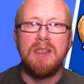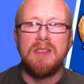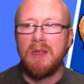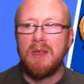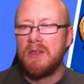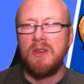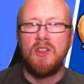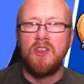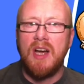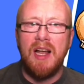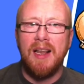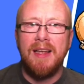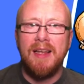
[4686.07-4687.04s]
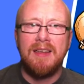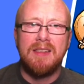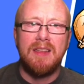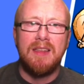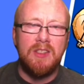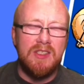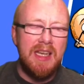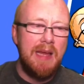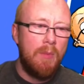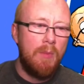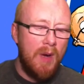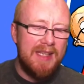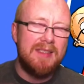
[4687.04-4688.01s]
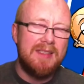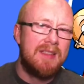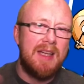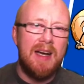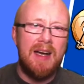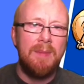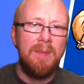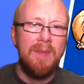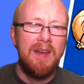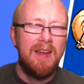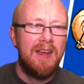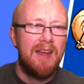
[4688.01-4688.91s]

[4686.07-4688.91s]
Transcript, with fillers: so they don't try links and they'll just keep wasting time. Yeah.